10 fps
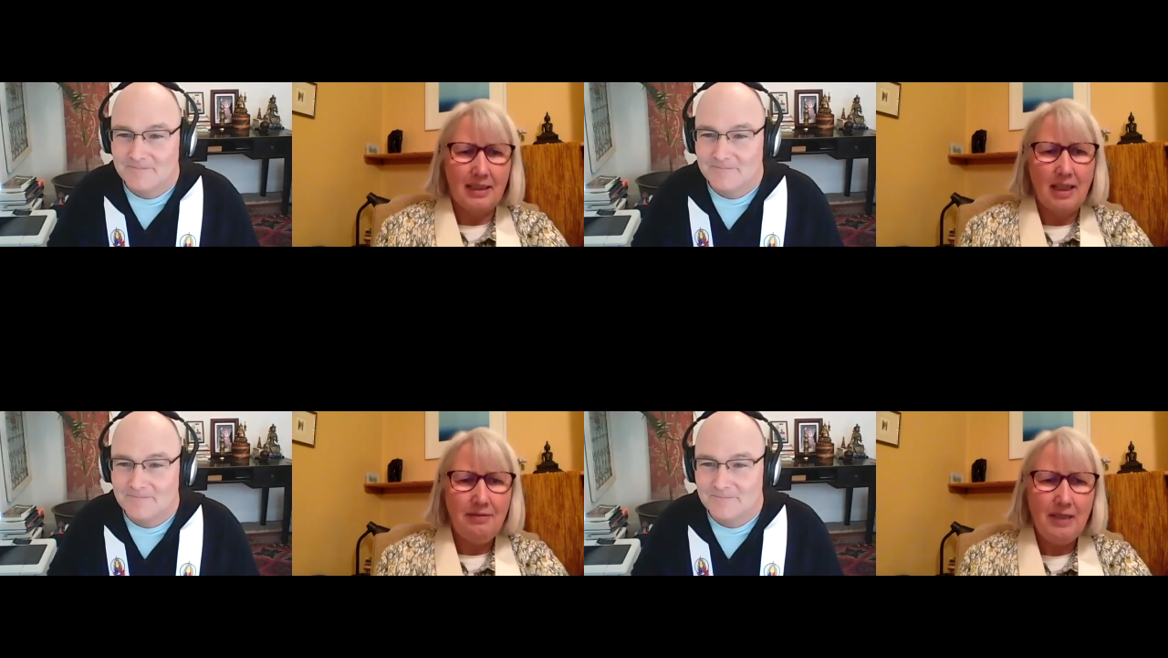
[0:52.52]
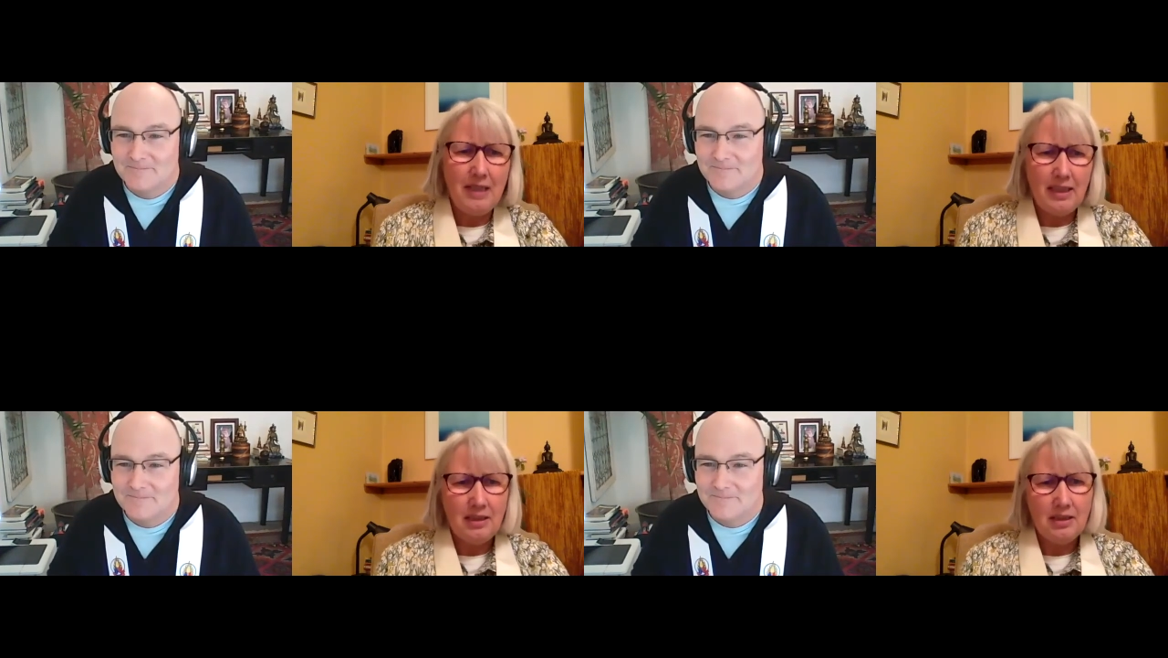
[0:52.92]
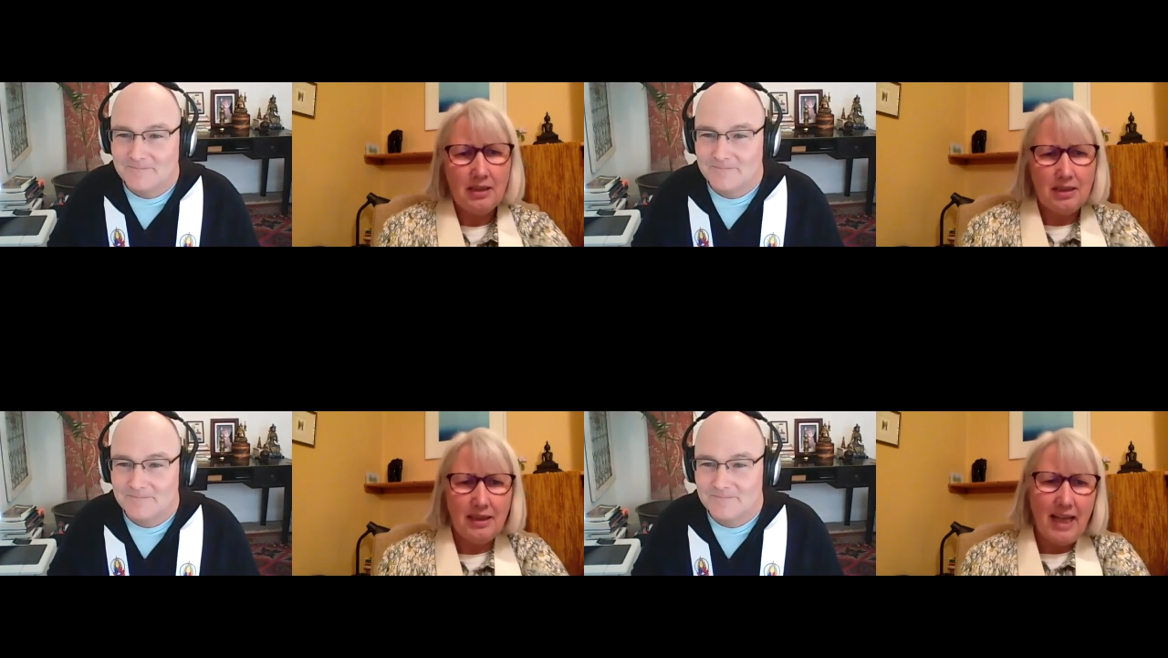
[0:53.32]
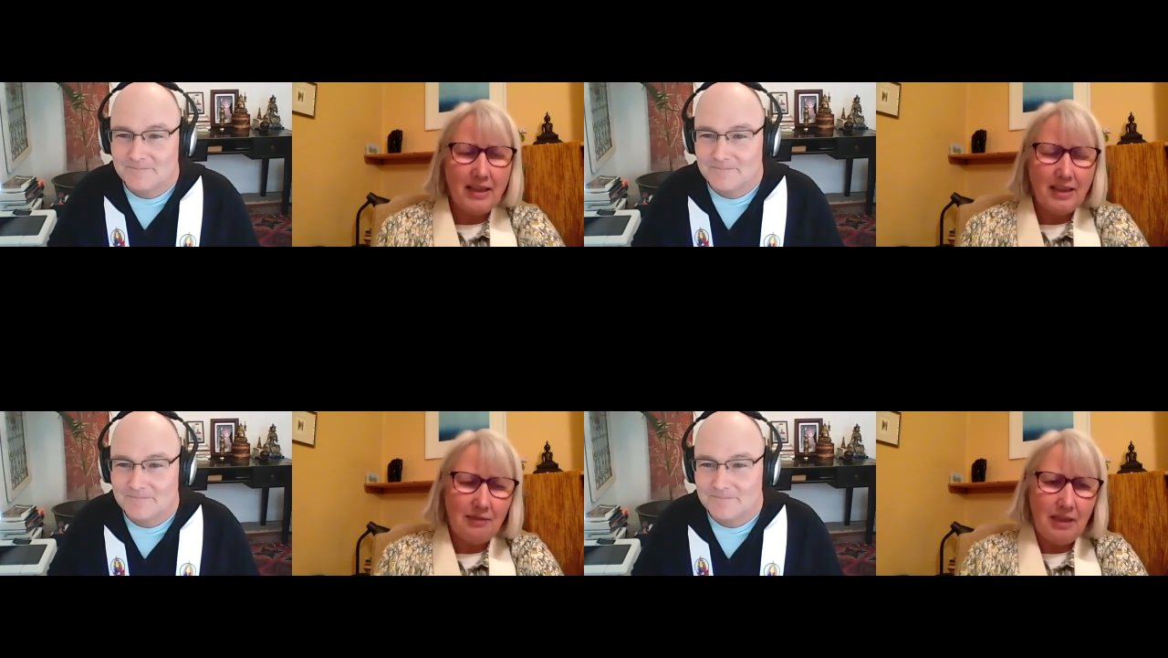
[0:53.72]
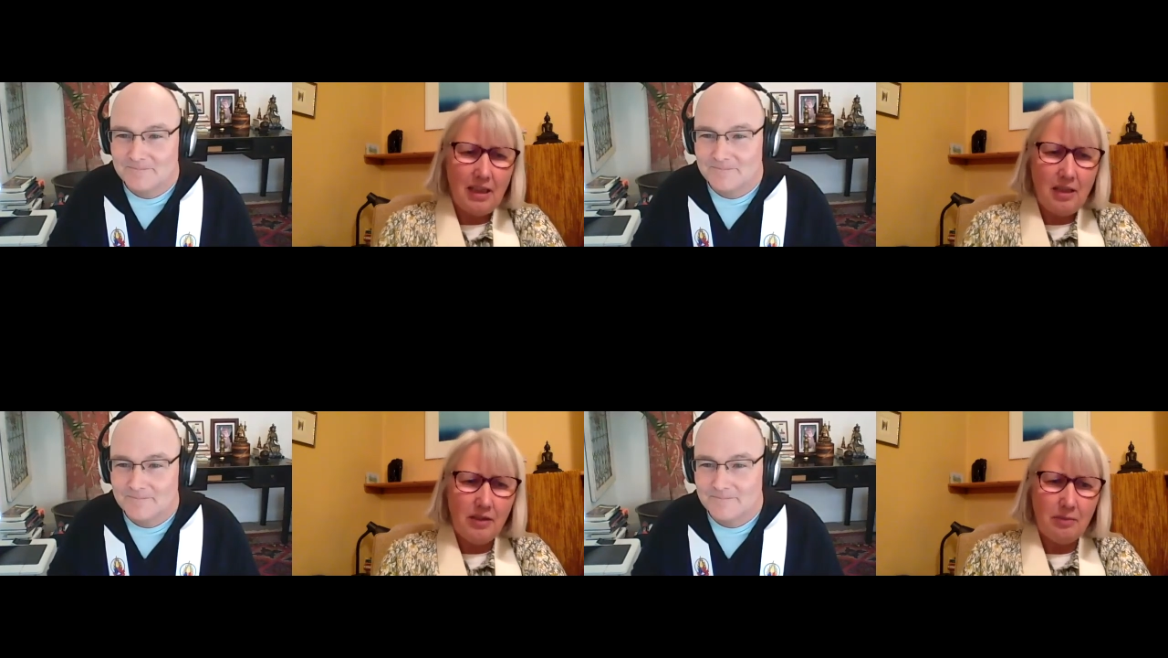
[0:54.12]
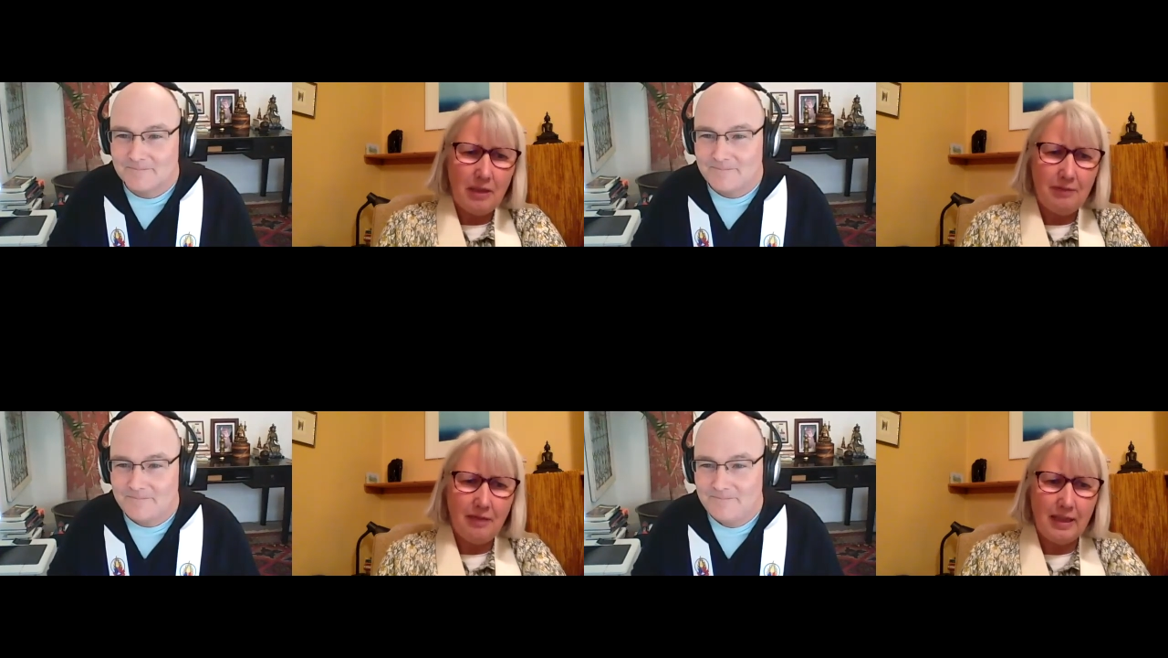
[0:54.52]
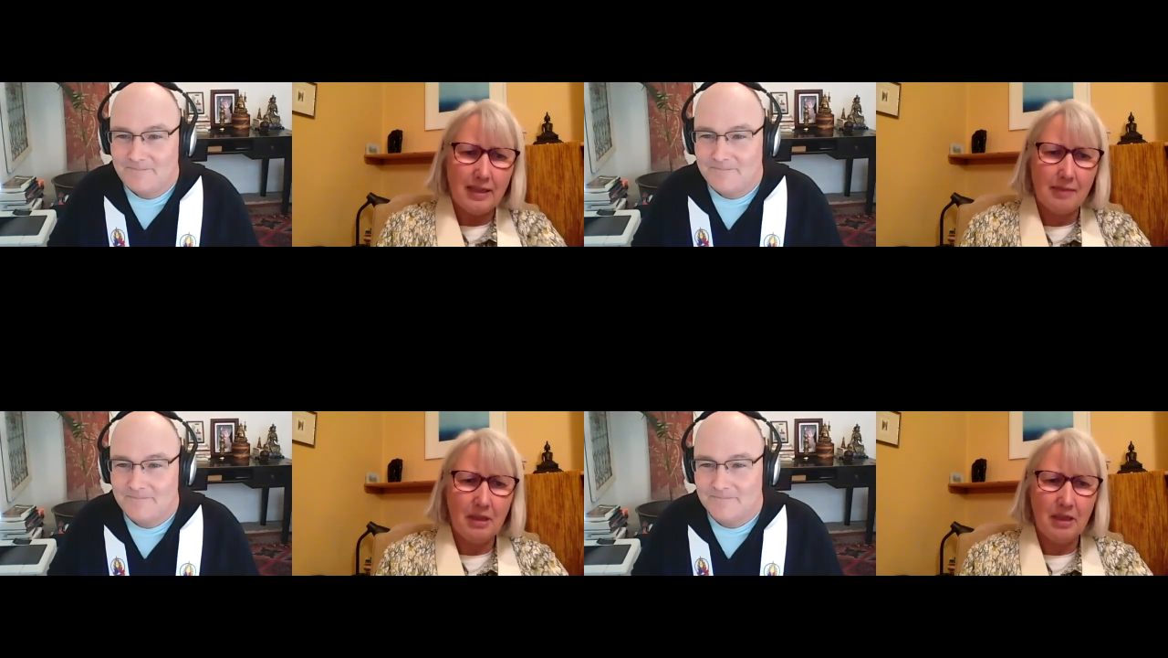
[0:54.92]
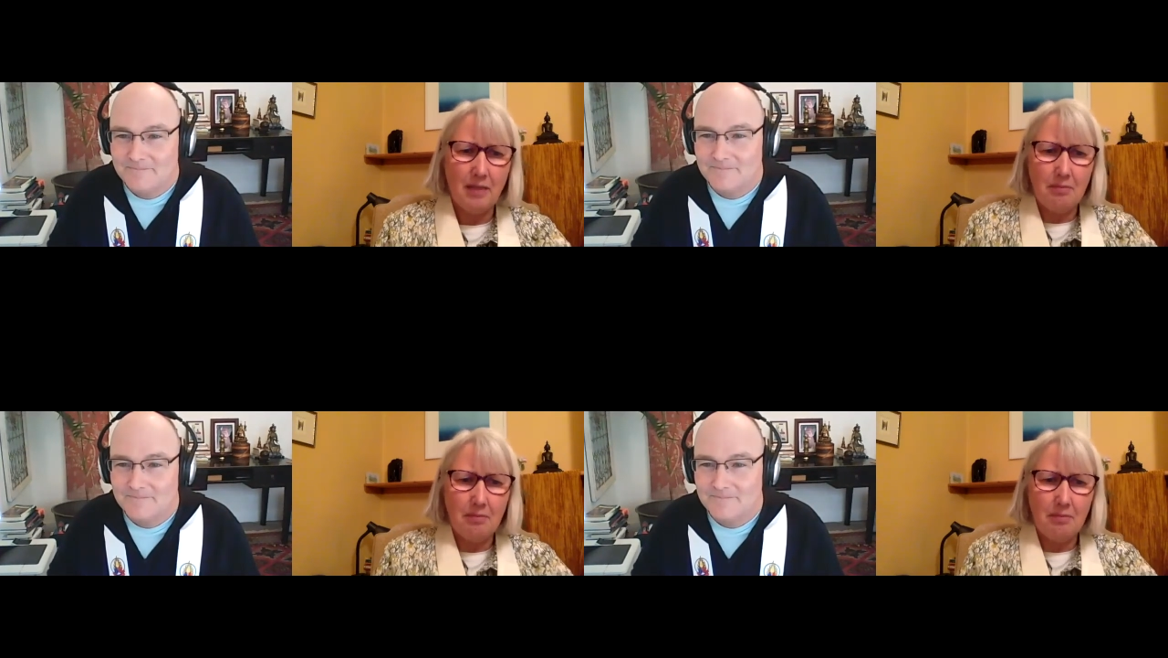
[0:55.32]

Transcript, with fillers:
Speaker 1: I feel in good connection with a lot of my friends, but